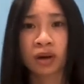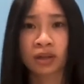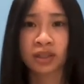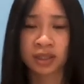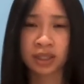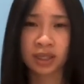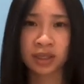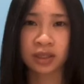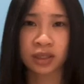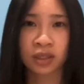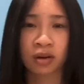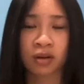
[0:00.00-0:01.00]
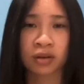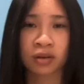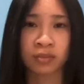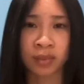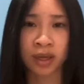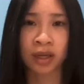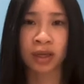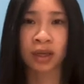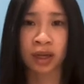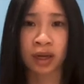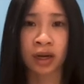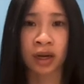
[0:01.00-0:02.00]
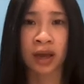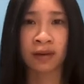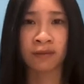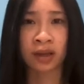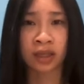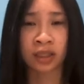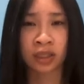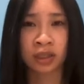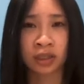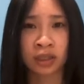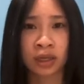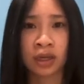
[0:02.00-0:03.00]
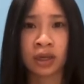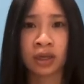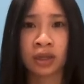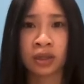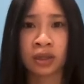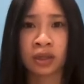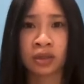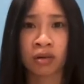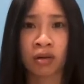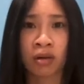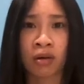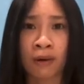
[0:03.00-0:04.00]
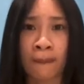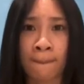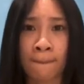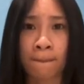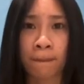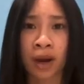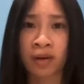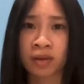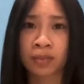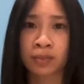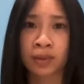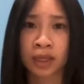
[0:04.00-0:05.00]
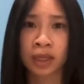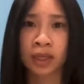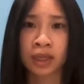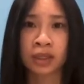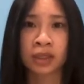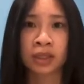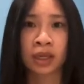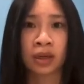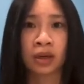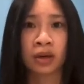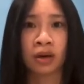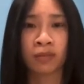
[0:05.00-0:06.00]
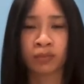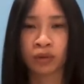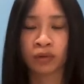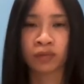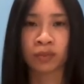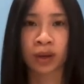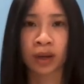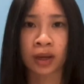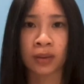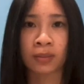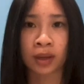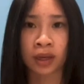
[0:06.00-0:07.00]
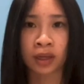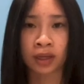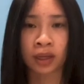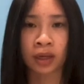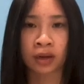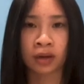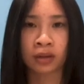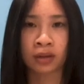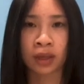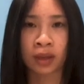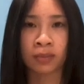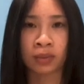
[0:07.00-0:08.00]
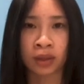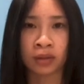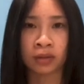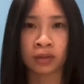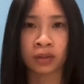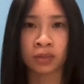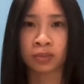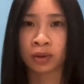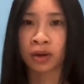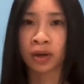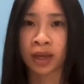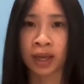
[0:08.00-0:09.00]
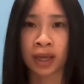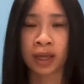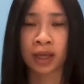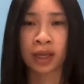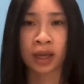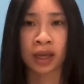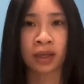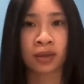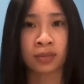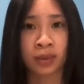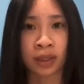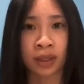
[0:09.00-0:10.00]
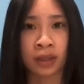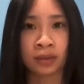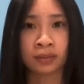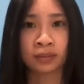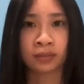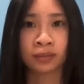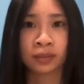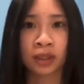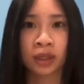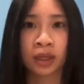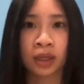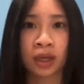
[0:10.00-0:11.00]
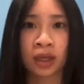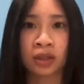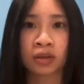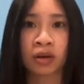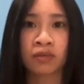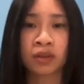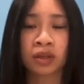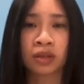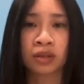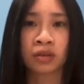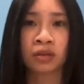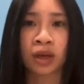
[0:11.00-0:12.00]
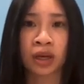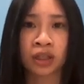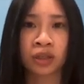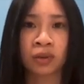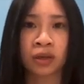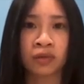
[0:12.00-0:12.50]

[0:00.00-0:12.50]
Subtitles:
Part C is called Medicare Advantage. These are private plans approved by Medicare that bundles Part A and B and often include extra